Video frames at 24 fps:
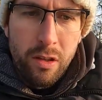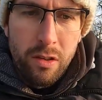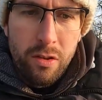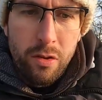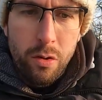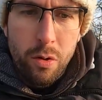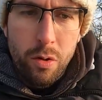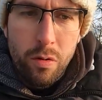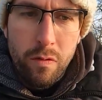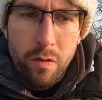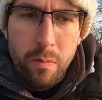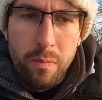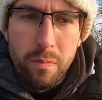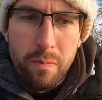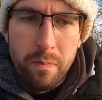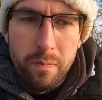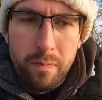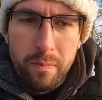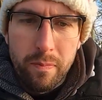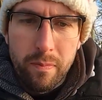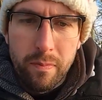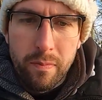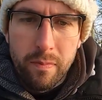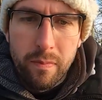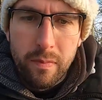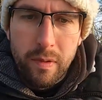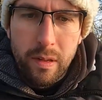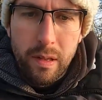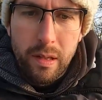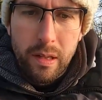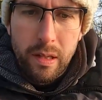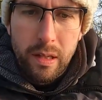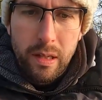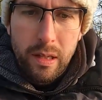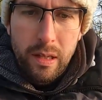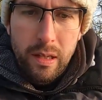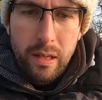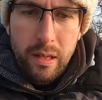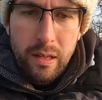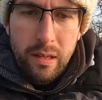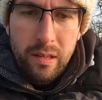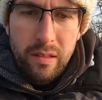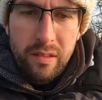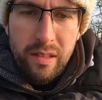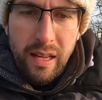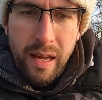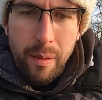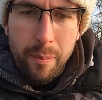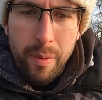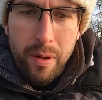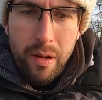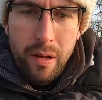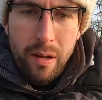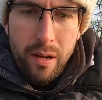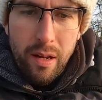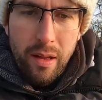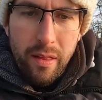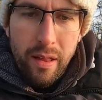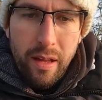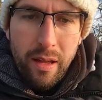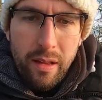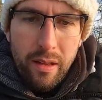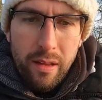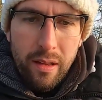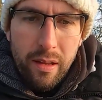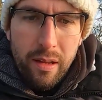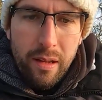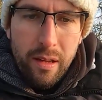2 of them, set apart like that.